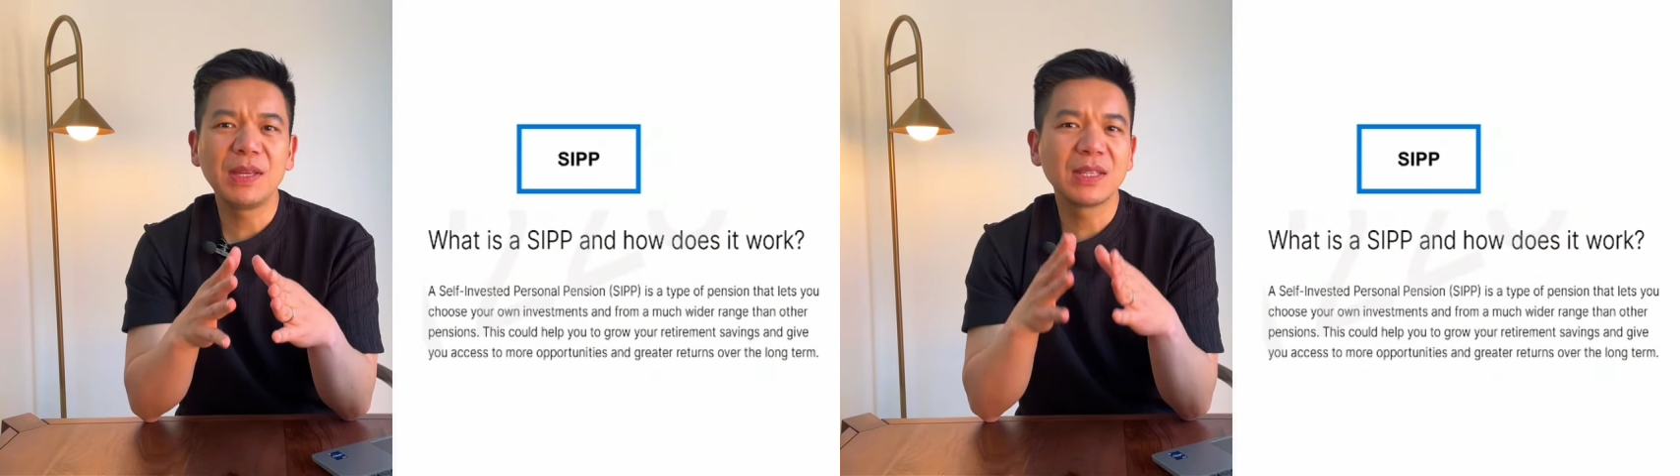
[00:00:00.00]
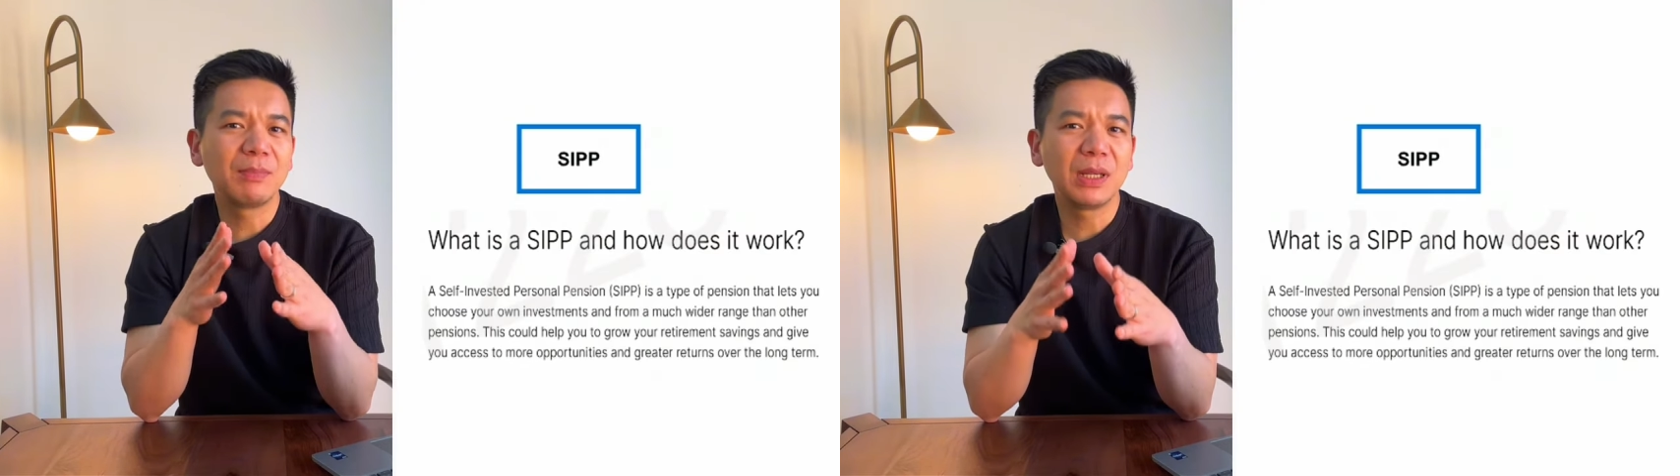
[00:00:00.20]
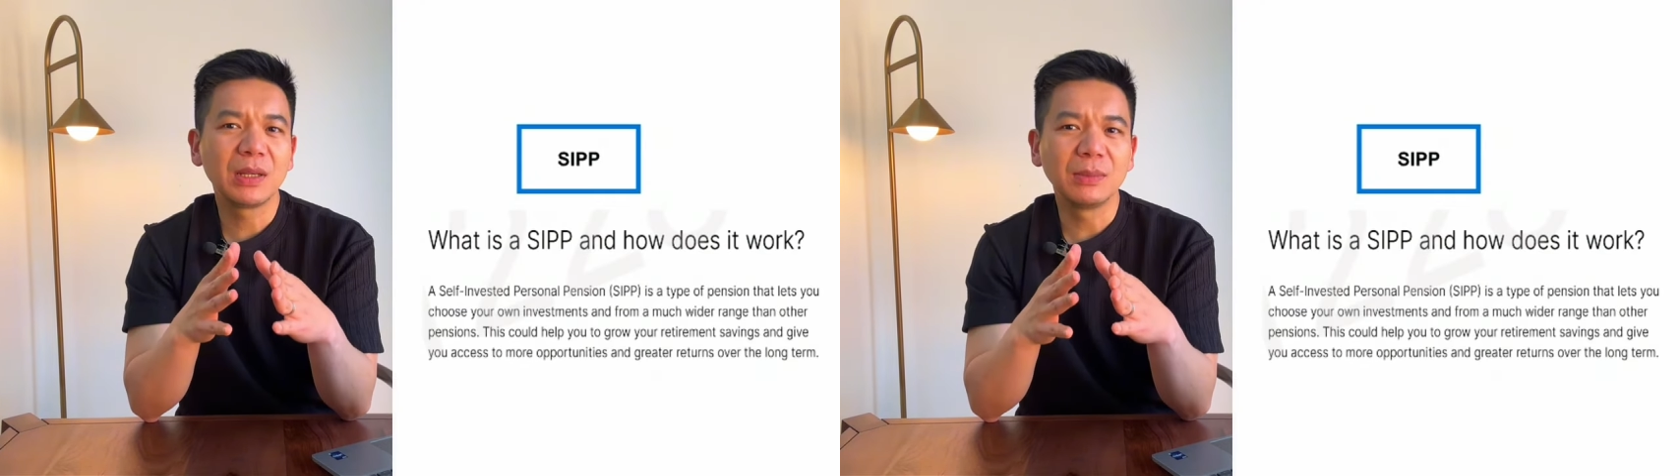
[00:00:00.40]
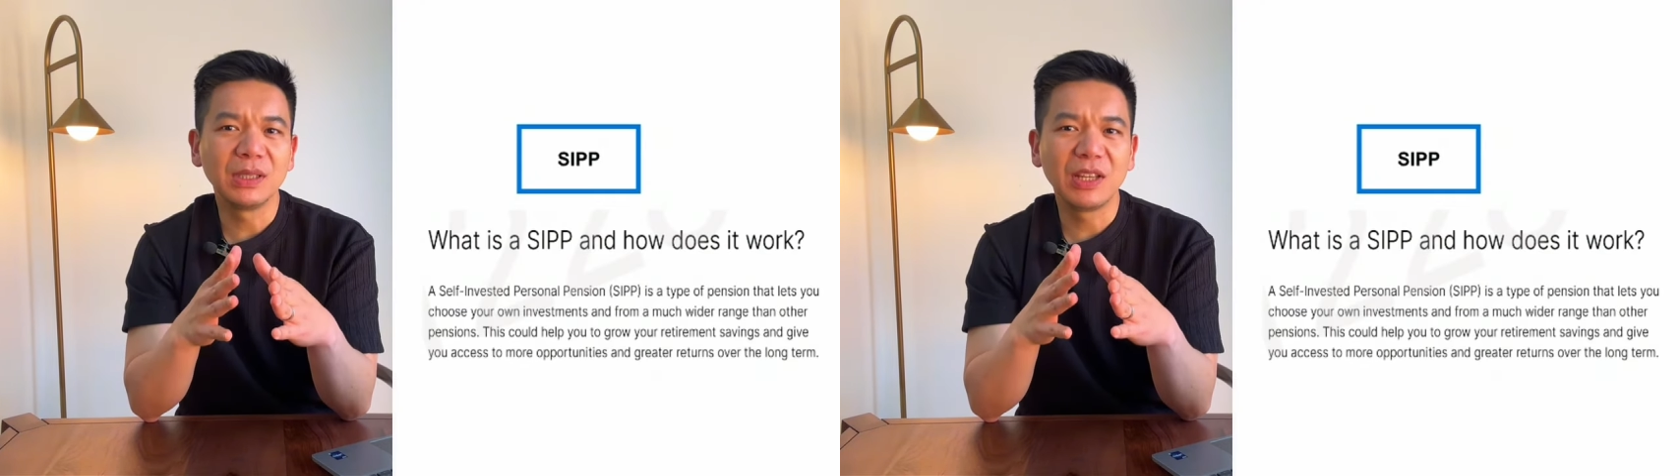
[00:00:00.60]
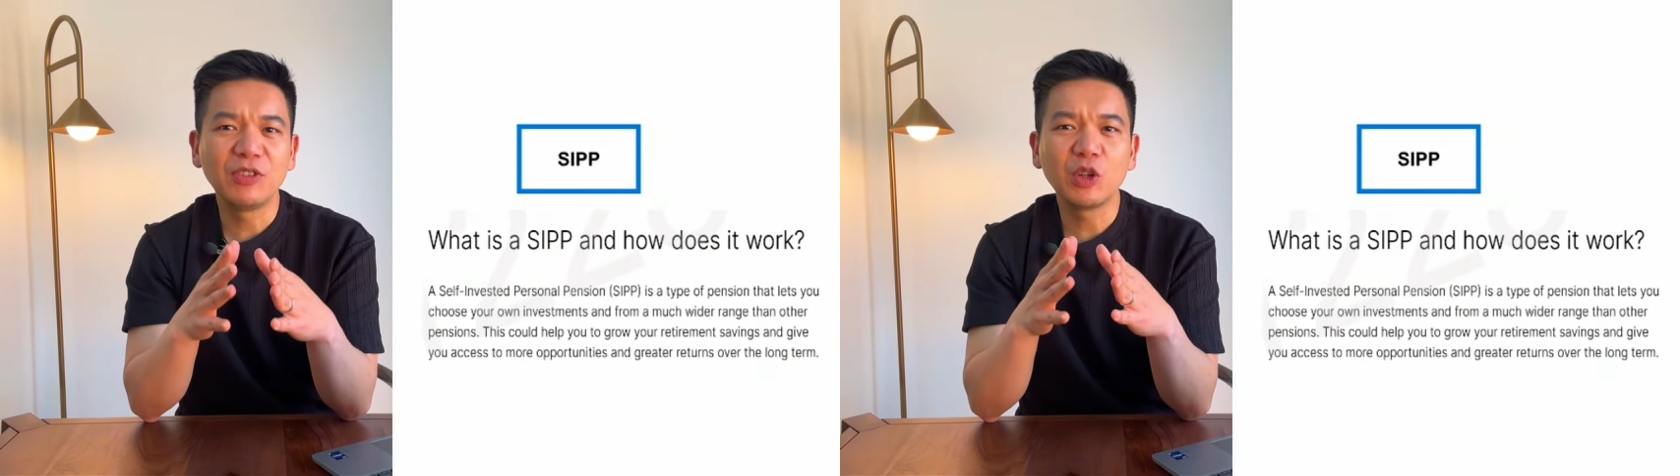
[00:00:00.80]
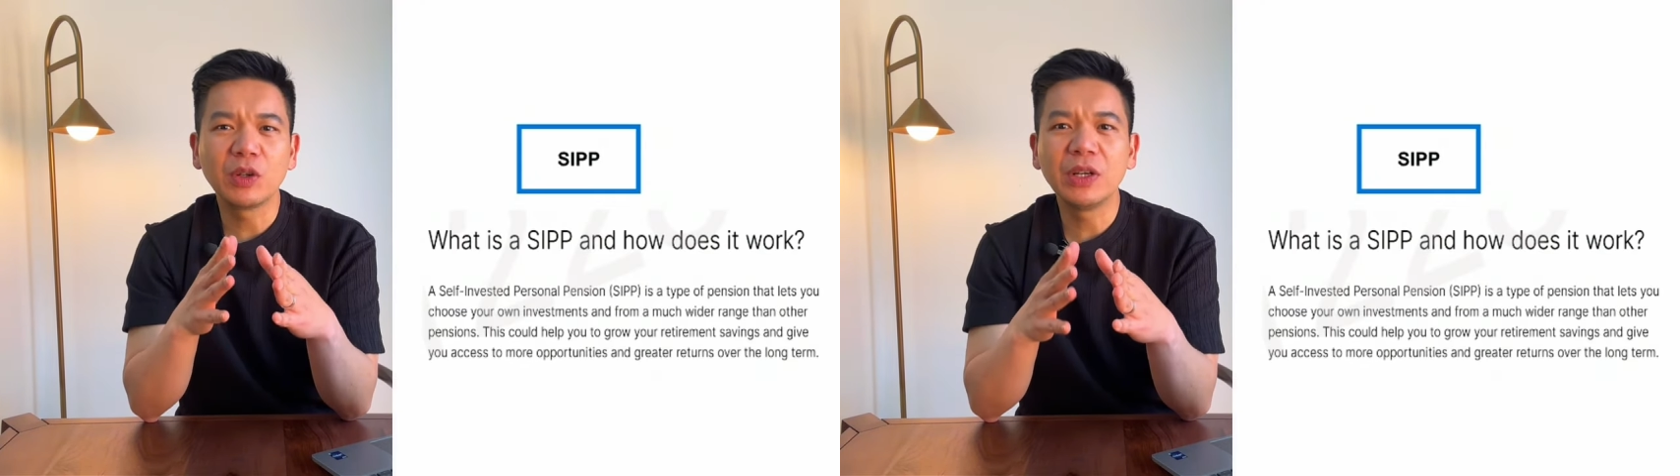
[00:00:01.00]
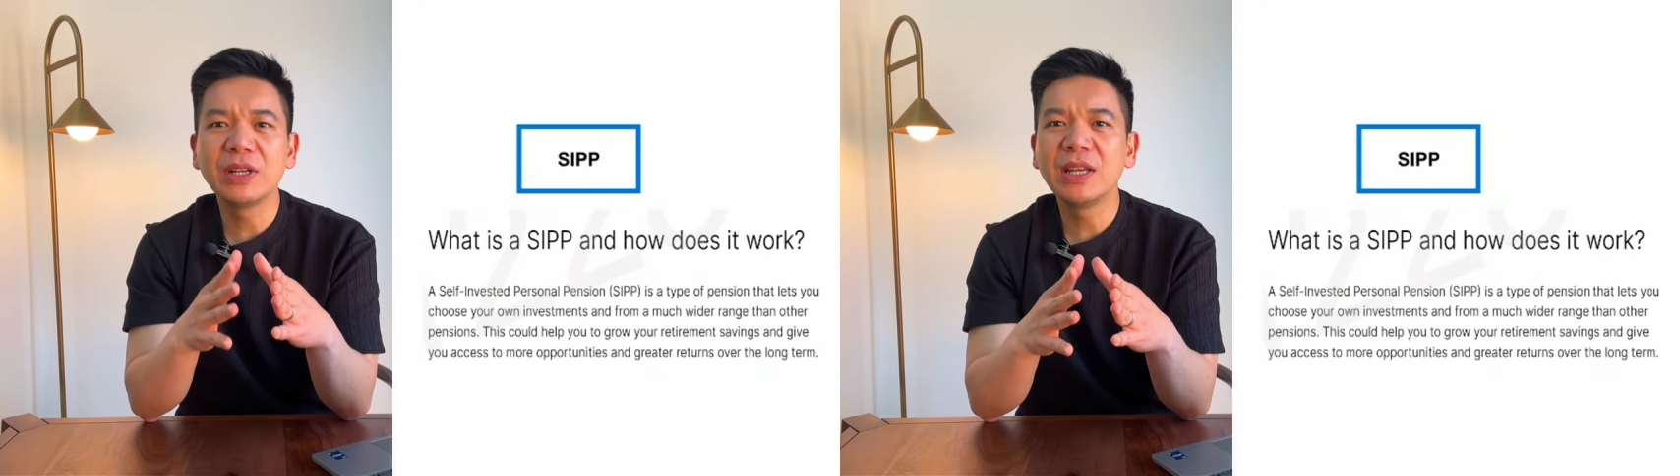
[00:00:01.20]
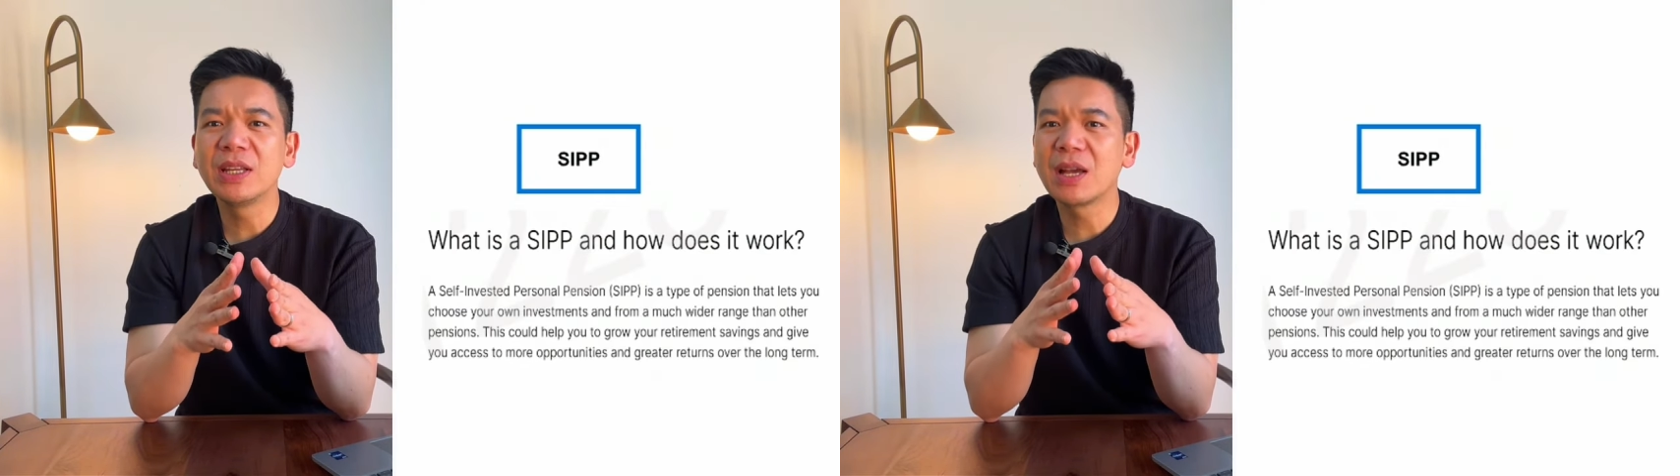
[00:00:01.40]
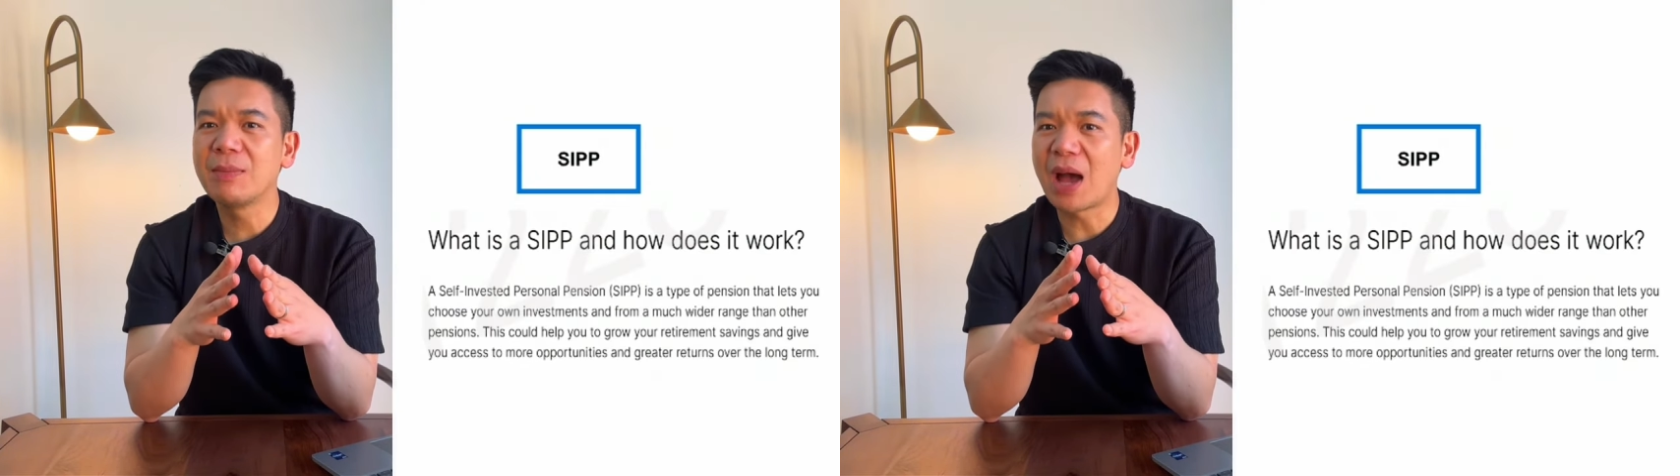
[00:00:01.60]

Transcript: is applicable if you earn income